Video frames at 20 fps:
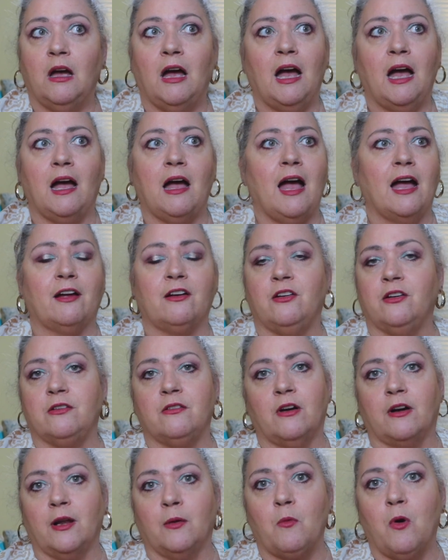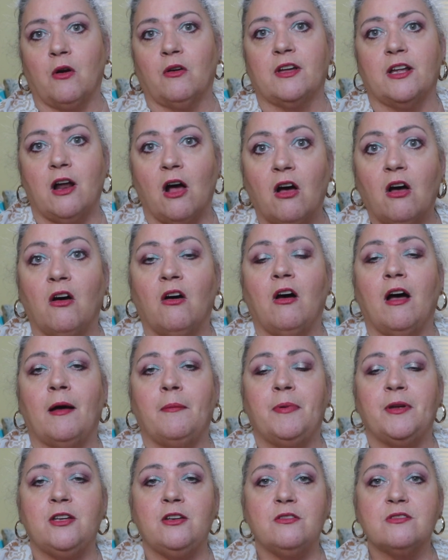I couldn't hardly walk at all.
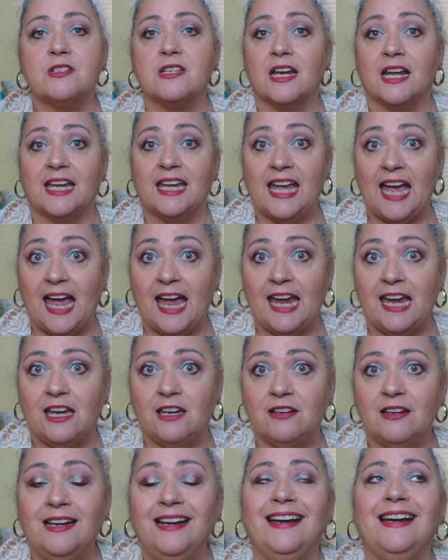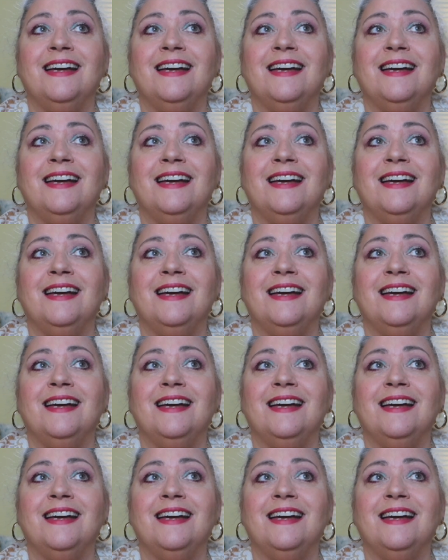I've been using a cane.